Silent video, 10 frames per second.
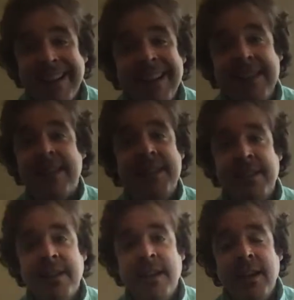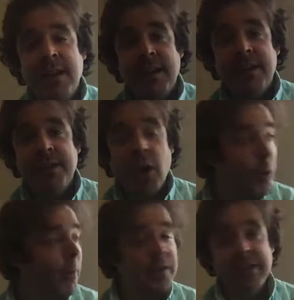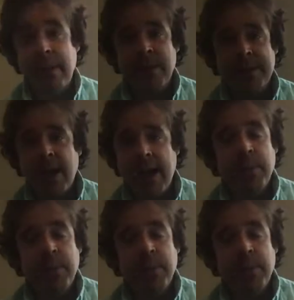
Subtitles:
is almost summertime.